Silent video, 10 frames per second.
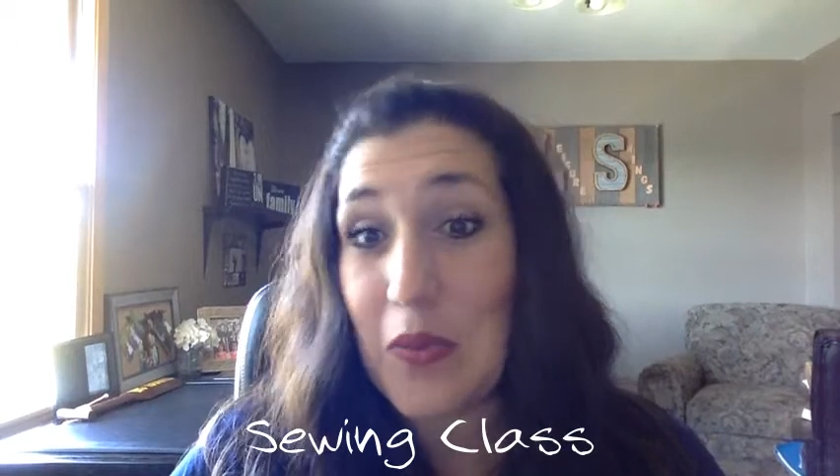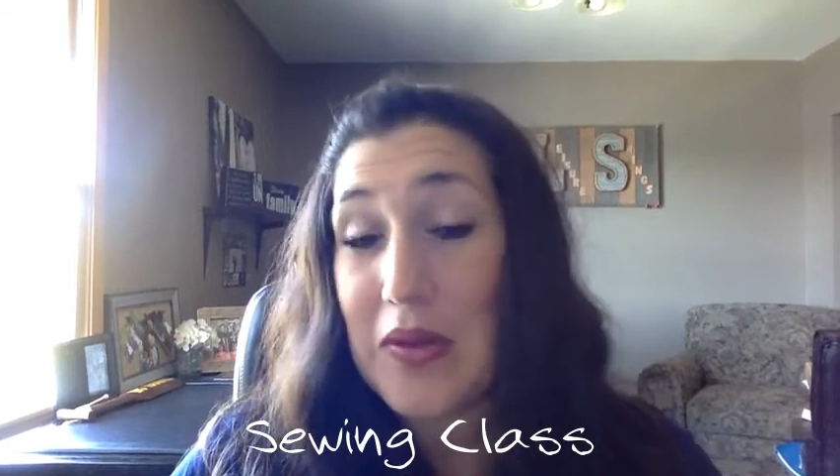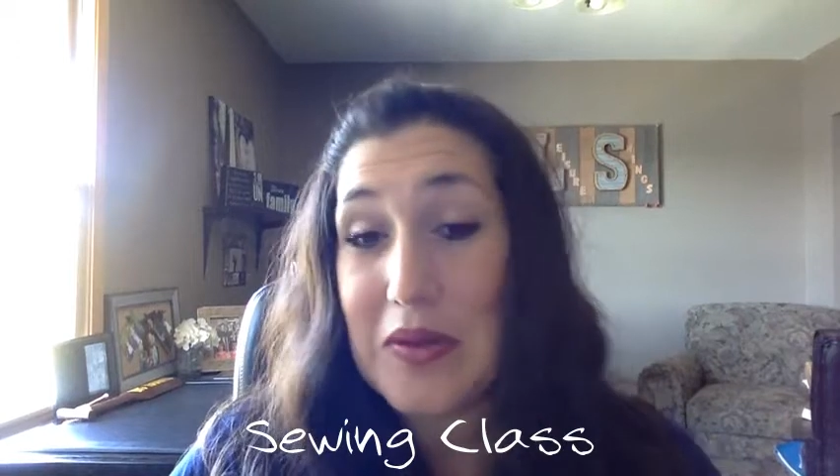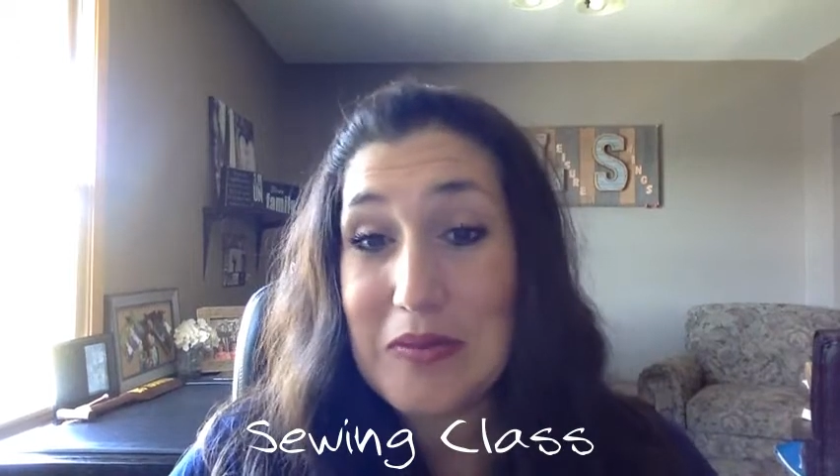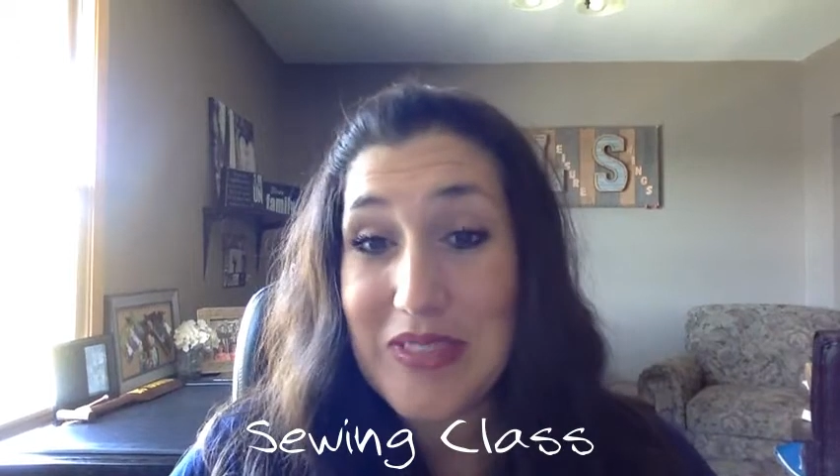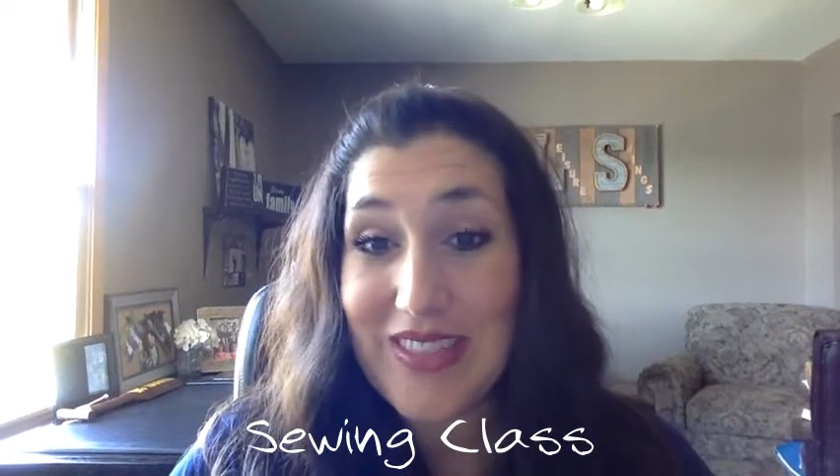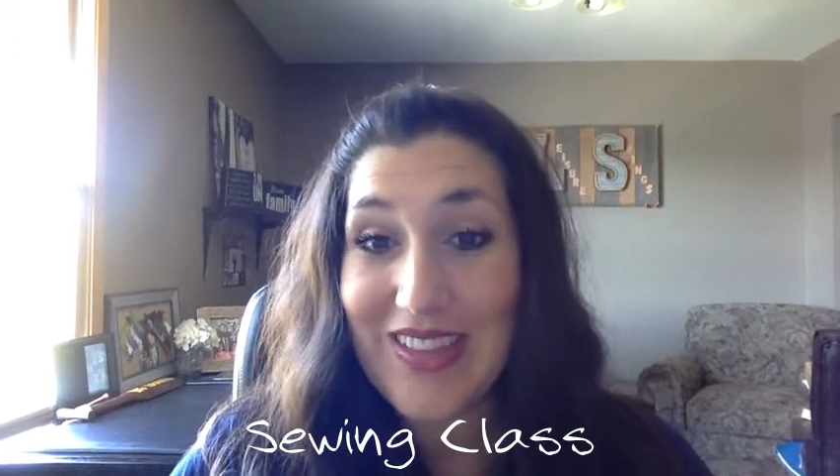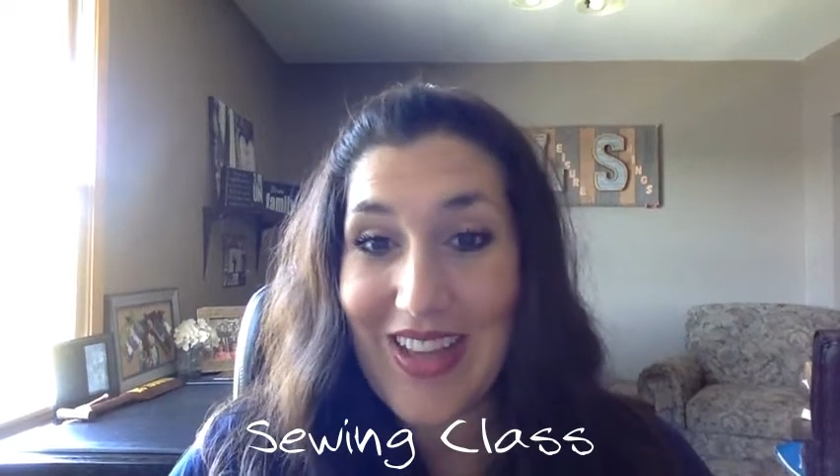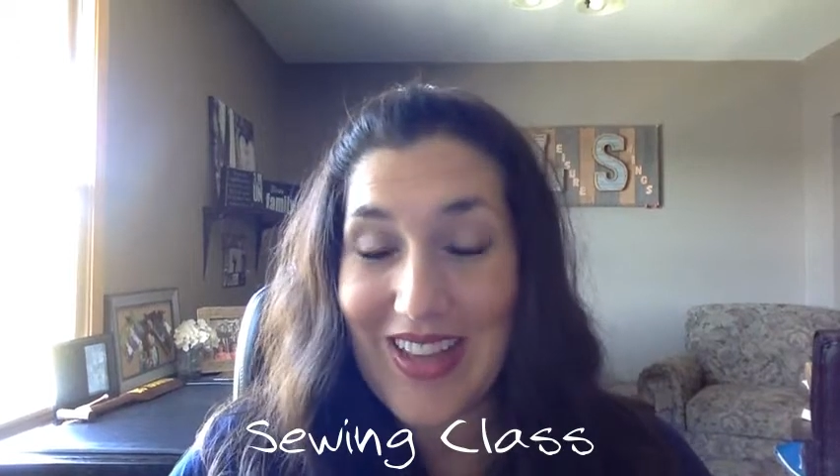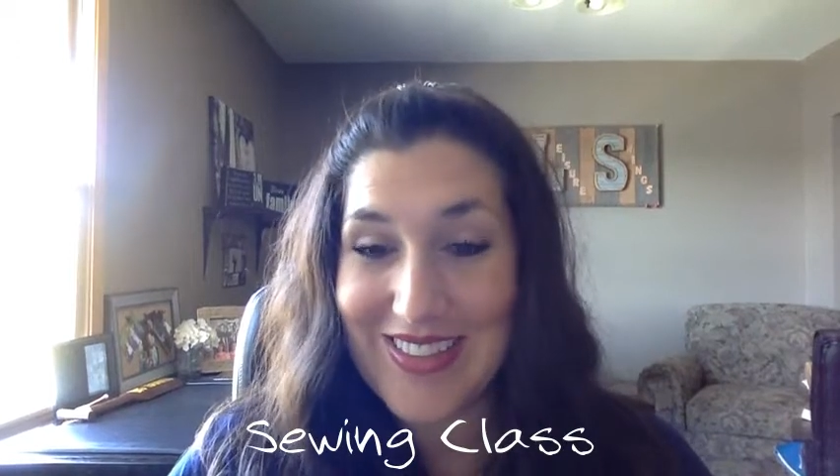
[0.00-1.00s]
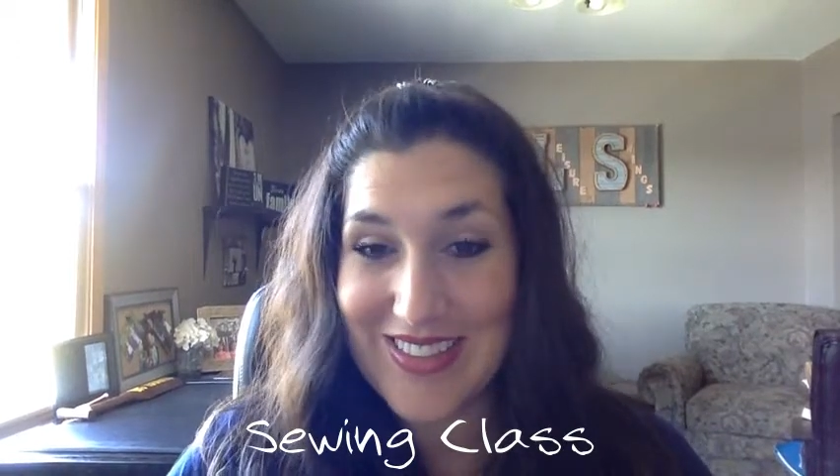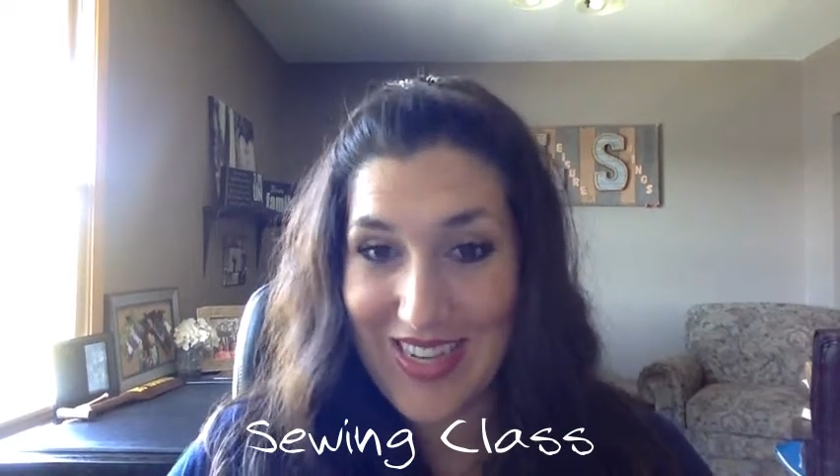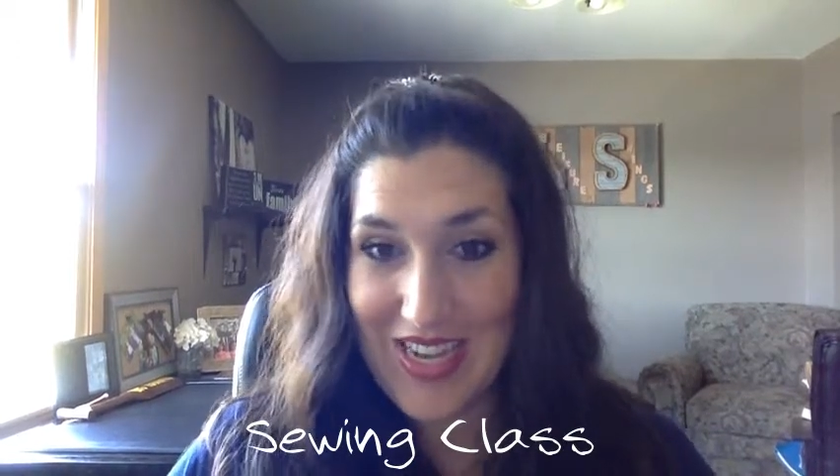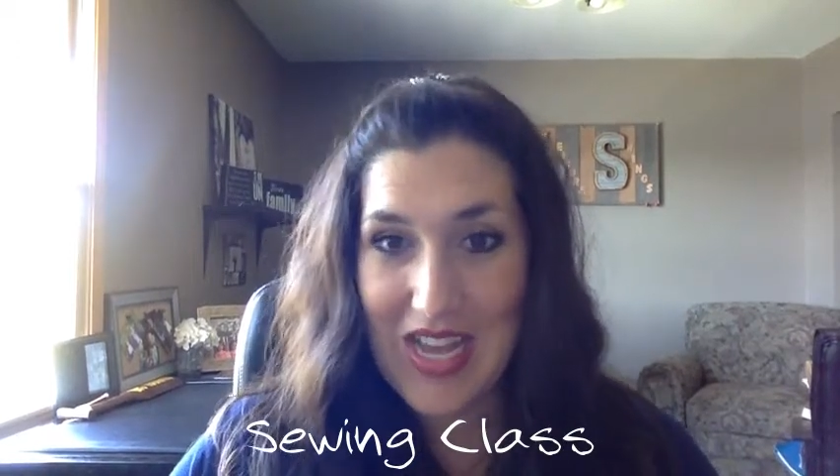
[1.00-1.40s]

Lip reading: Welcome to class.